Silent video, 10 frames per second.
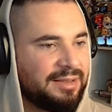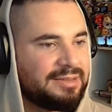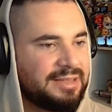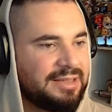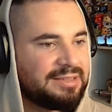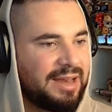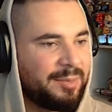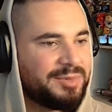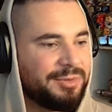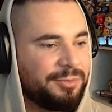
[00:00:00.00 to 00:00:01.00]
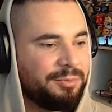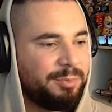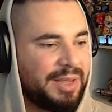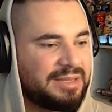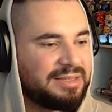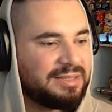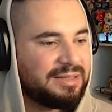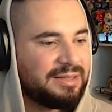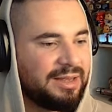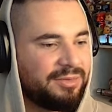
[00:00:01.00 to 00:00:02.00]
This thing's an absolute
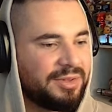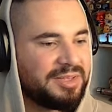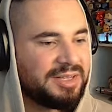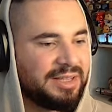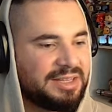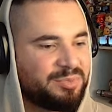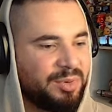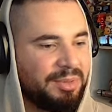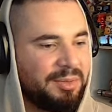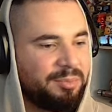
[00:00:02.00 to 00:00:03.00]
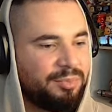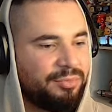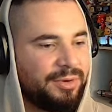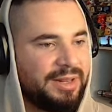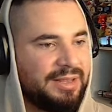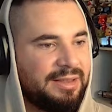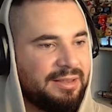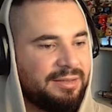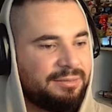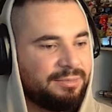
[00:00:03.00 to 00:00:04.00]
beast, and realistically it's probably
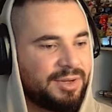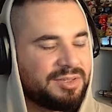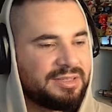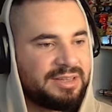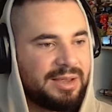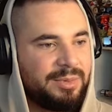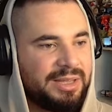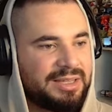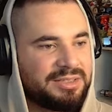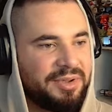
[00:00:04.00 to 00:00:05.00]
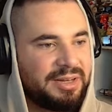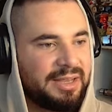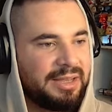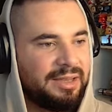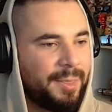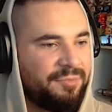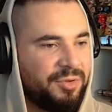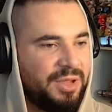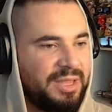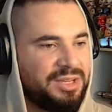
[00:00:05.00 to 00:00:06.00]
pretty much the same with the SVD. If
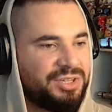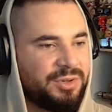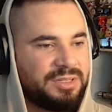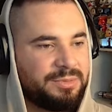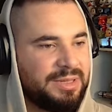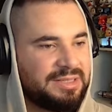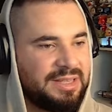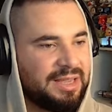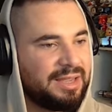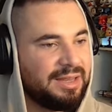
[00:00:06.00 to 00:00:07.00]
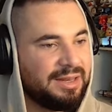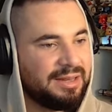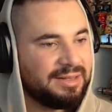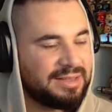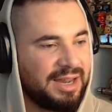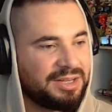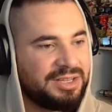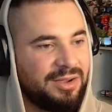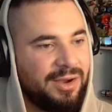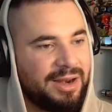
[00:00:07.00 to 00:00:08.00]
you hit your shots with this thing, it's
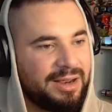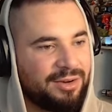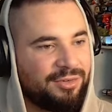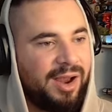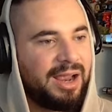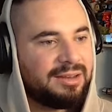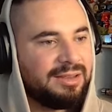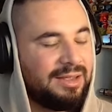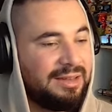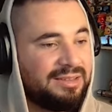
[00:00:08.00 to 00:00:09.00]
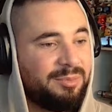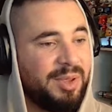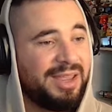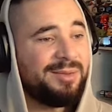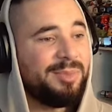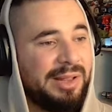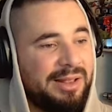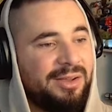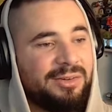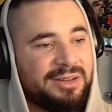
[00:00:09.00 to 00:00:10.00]
actually kind of cracked. And to be
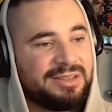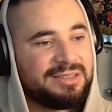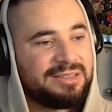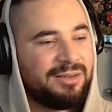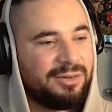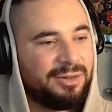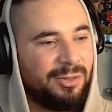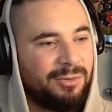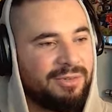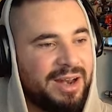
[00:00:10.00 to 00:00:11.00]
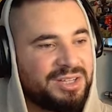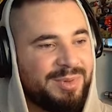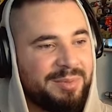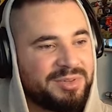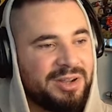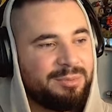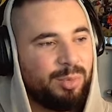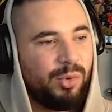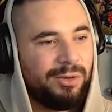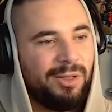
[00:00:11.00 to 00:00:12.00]
completely honest, on long range maps,
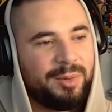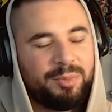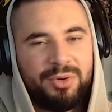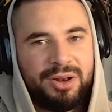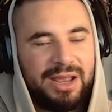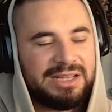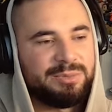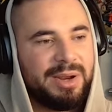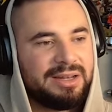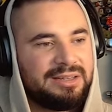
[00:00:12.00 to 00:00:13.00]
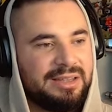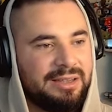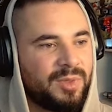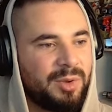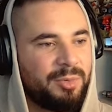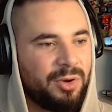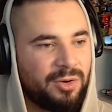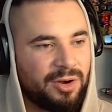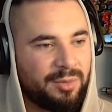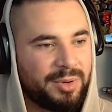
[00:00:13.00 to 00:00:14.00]
I'd borderline put it as meta tier. I'm not
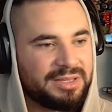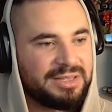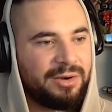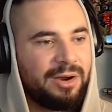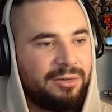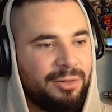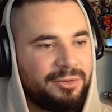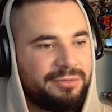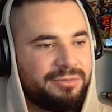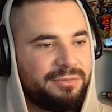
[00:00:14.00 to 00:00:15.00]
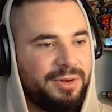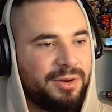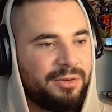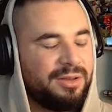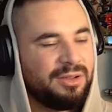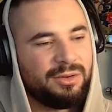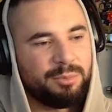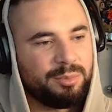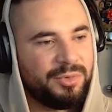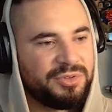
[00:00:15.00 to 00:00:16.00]
gonna, because there are a lot of,
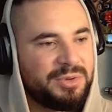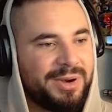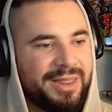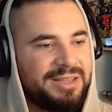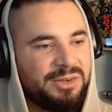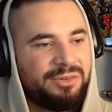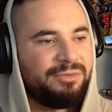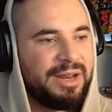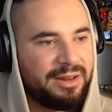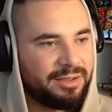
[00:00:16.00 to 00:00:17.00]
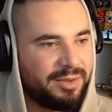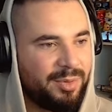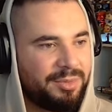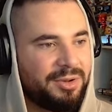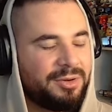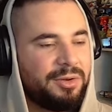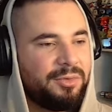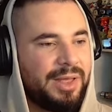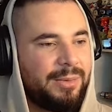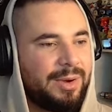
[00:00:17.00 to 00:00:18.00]
using one of these on arena, you're probably not gonna
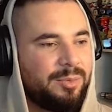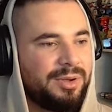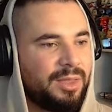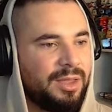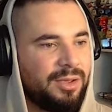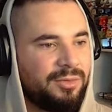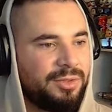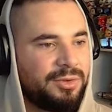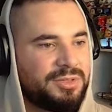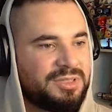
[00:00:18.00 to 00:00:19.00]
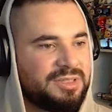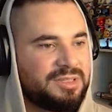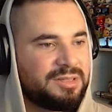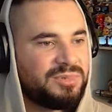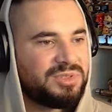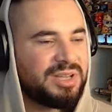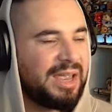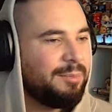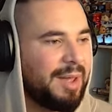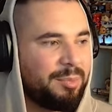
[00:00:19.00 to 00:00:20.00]
do that well. But yeah, on those,
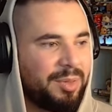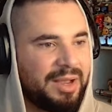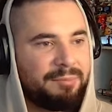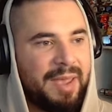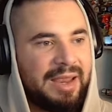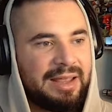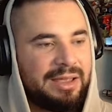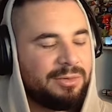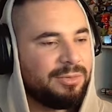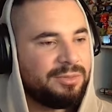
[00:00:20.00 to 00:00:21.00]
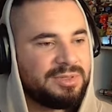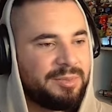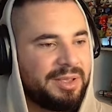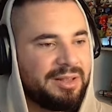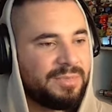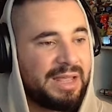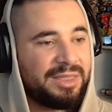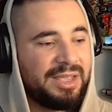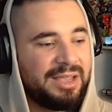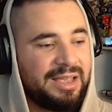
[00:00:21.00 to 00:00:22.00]
say a map like Mayday or something,
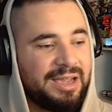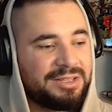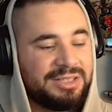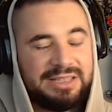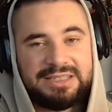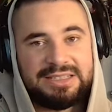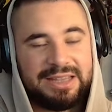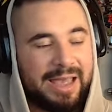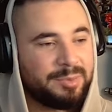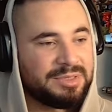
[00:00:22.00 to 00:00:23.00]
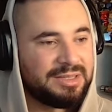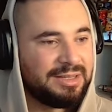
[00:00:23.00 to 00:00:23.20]
that thing actually slaps.